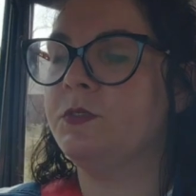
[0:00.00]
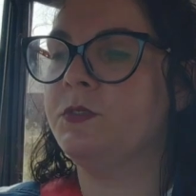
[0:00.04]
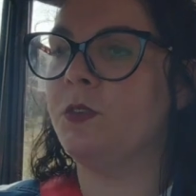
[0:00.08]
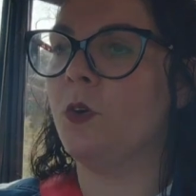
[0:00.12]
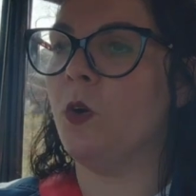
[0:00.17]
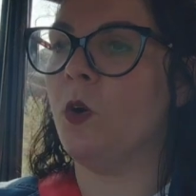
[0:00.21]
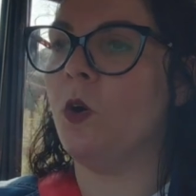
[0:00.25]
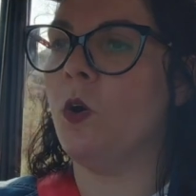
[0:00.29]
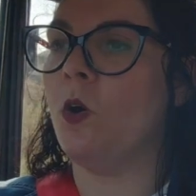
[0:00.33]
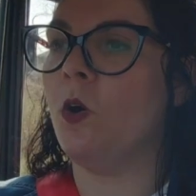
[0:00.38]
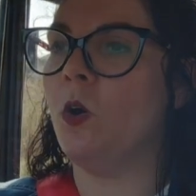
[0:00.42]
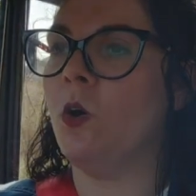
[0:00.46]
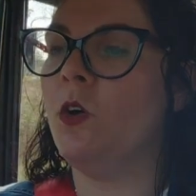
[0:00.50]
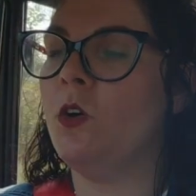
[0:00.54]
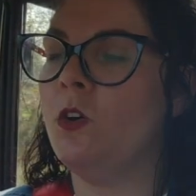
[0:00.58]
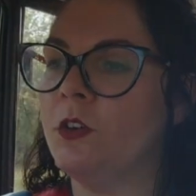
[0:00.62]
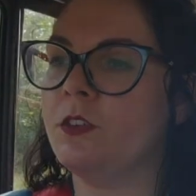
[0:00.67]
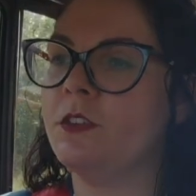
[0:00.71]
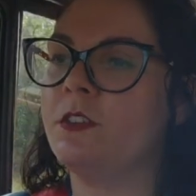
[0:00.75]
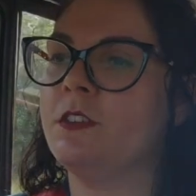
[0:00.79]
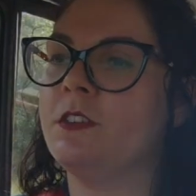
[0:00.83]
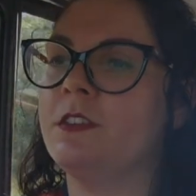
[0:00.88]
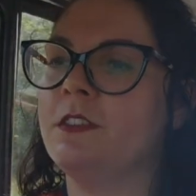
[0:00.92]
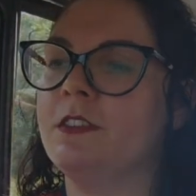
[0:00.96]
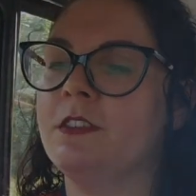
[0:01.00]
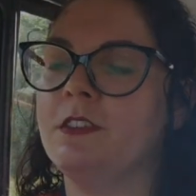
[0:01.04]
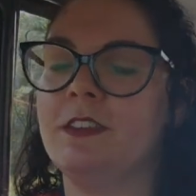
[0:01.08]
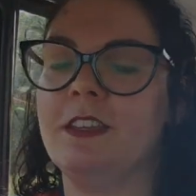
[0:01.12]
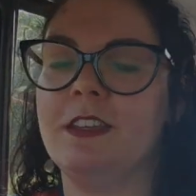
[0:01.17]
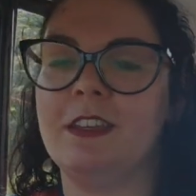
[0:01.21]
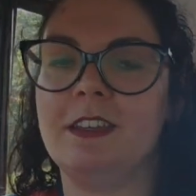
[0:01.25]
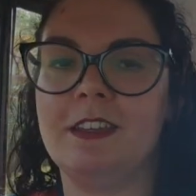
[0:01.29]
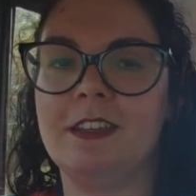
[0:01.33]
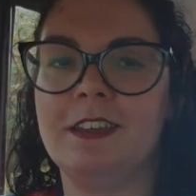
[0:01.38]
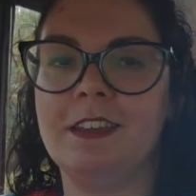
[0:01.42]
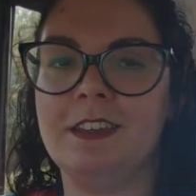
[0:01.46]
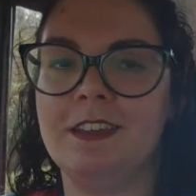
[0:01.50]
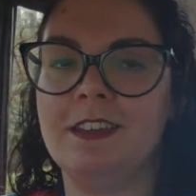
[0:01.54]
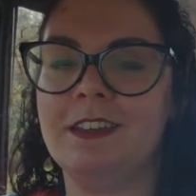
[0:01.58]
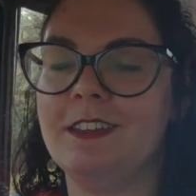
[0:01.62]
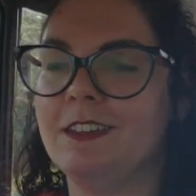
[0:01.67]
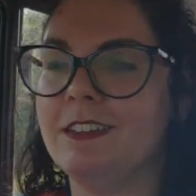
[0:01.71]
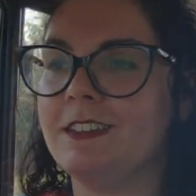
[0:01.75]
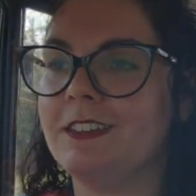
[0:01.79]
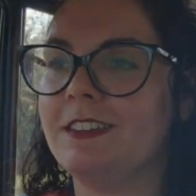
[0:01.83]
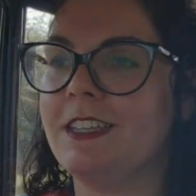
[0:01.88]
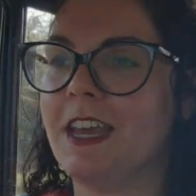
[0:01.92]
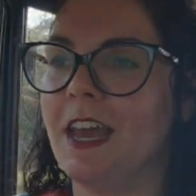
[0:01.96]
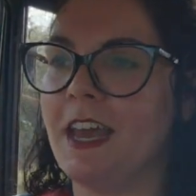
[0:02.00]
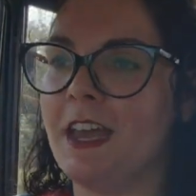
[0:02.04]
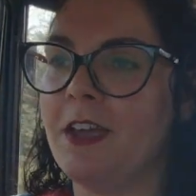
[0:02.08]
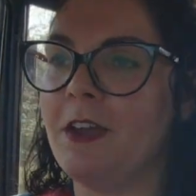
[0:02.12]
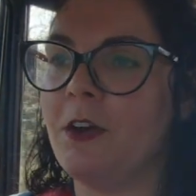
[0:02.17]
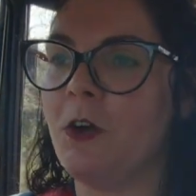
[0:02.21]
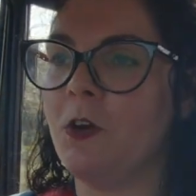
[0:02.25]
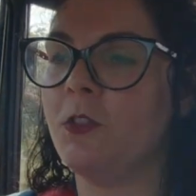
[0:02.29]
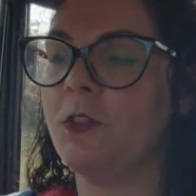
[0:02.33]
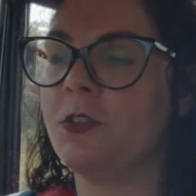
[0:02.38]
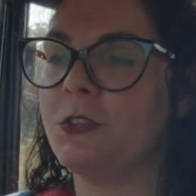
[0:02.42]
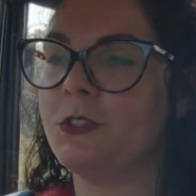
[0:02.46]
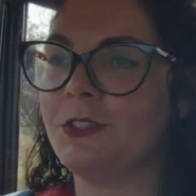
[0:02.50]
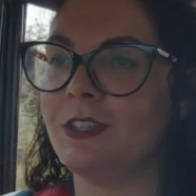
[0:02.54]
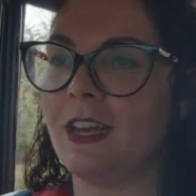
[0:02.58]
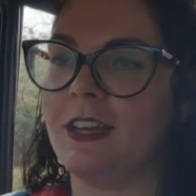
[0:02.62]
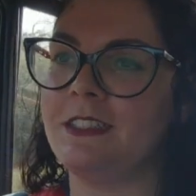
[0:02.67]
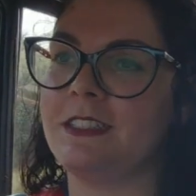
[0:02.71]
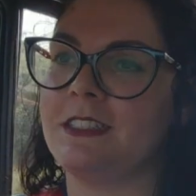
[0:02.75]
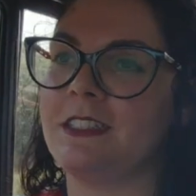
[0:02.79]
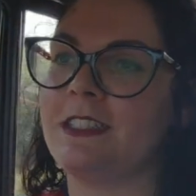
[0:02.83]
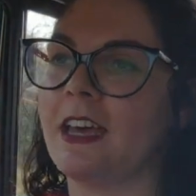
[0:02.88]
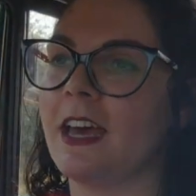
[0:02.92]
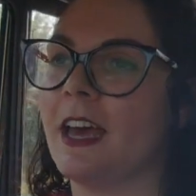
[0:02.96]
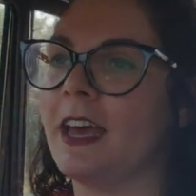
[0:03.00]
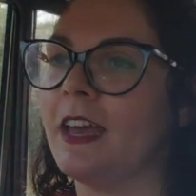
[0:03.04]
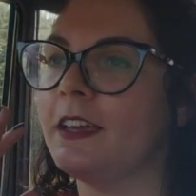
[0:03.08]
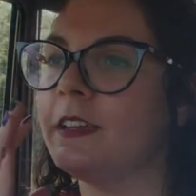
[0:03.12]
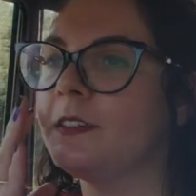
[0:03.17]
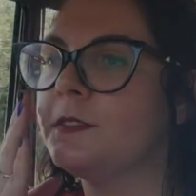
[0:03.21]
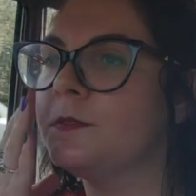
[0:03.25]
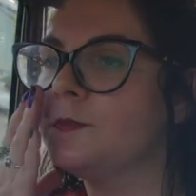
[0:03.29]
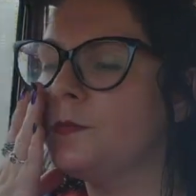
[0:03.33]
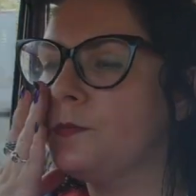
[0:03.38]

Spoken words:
for the day on the Saturday.